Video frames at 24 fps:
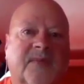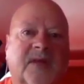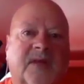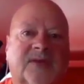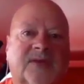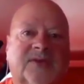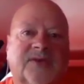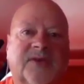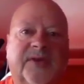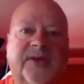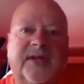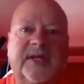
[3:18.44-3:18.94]

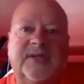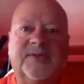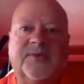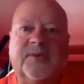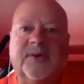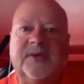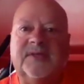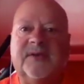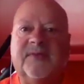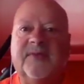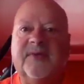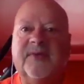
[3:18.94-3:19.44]
So these
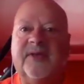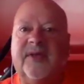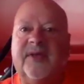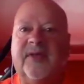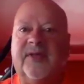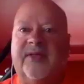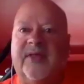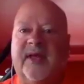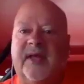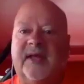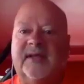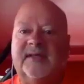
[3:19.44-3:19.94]
were some of the
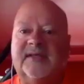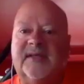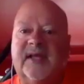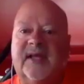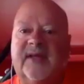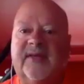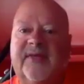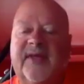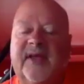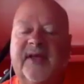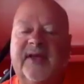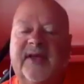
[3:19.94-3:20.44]
things
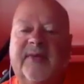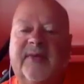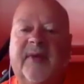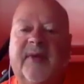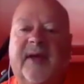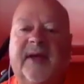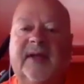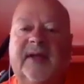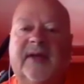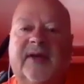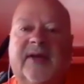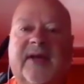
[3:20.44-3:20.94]
that you
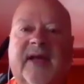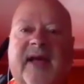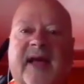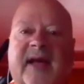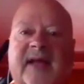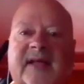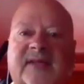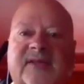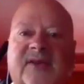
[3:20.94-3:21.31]
might look at.